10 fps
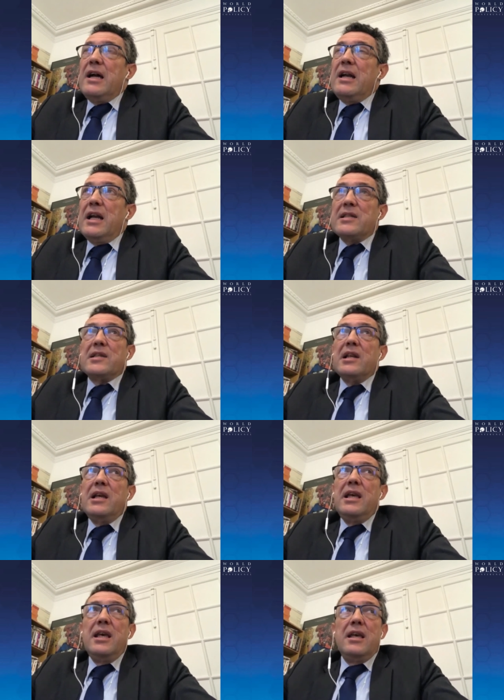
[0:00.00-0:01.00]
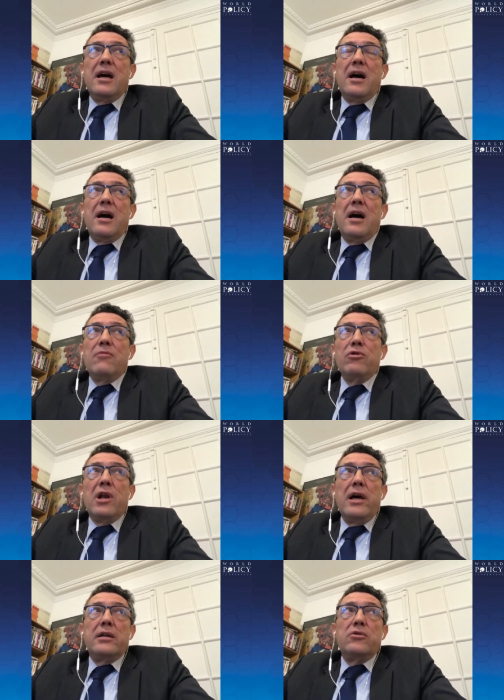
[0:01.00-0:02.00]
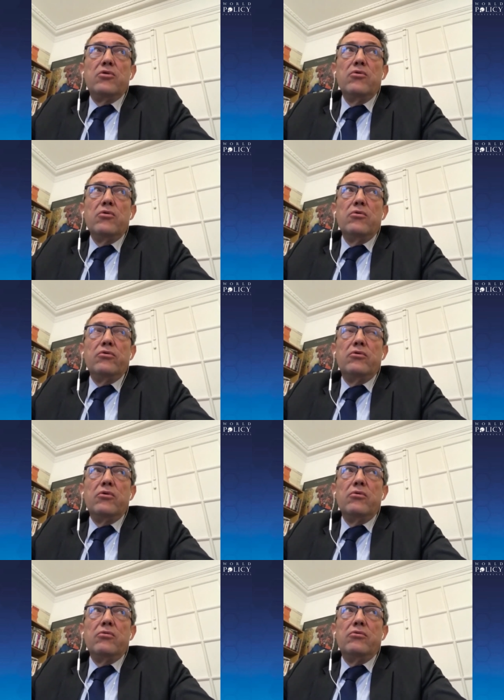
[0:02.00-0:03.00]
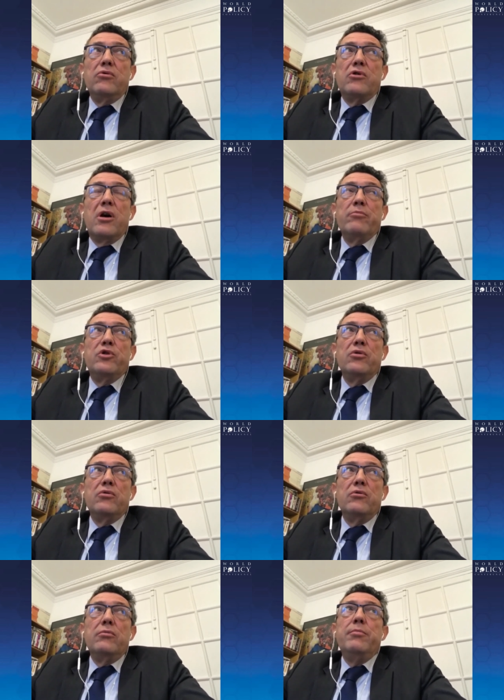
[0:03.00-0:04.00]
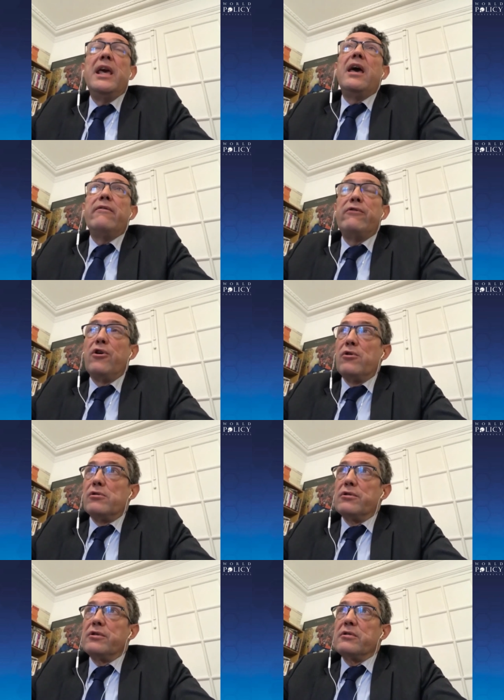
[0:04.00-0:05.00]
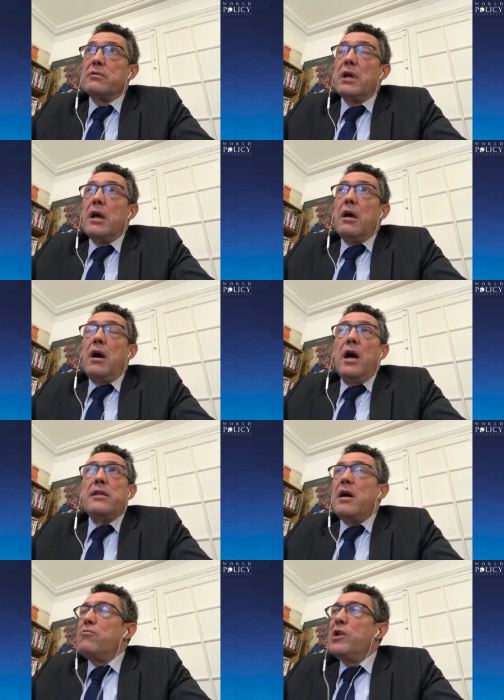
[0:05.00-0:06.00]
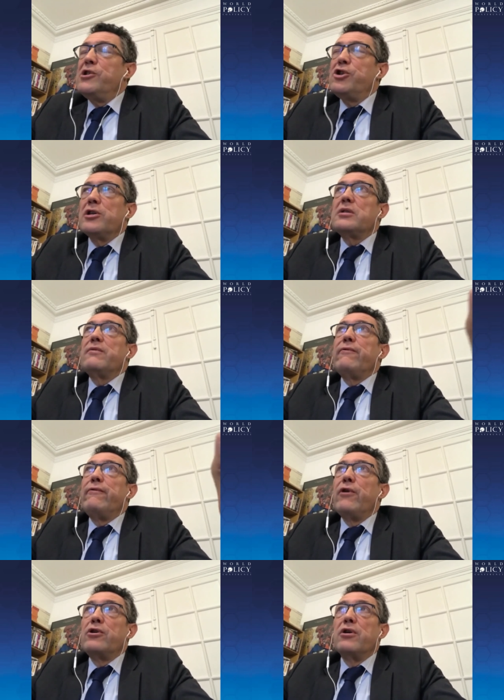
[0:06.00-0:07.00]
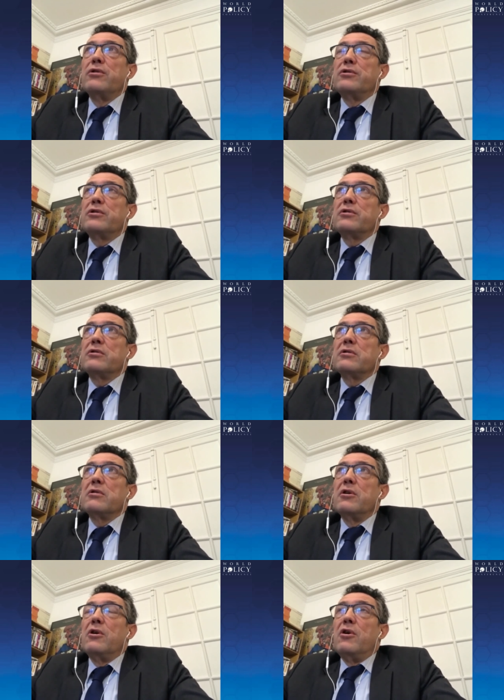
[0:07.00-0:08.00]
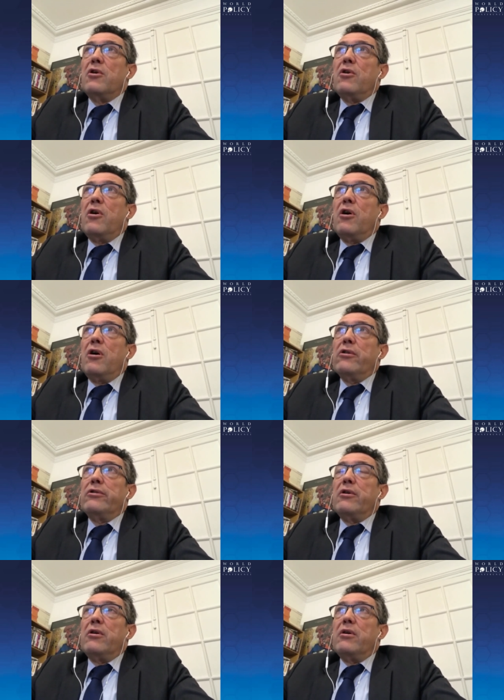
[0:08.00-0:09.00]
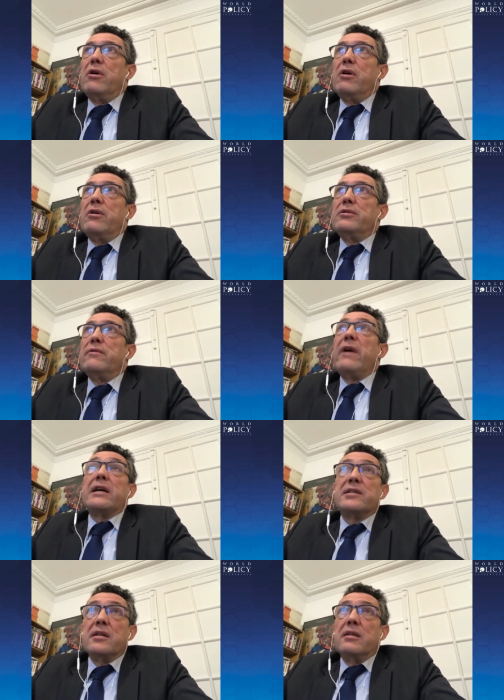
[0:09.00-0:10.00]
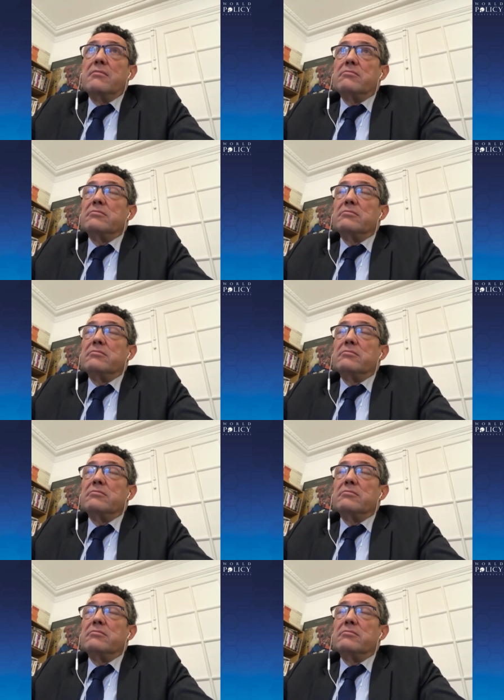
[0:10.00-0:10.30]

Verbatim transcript: Lastly, I would like to, to, to come to behaviors and I will just focus on uh, the vaccine.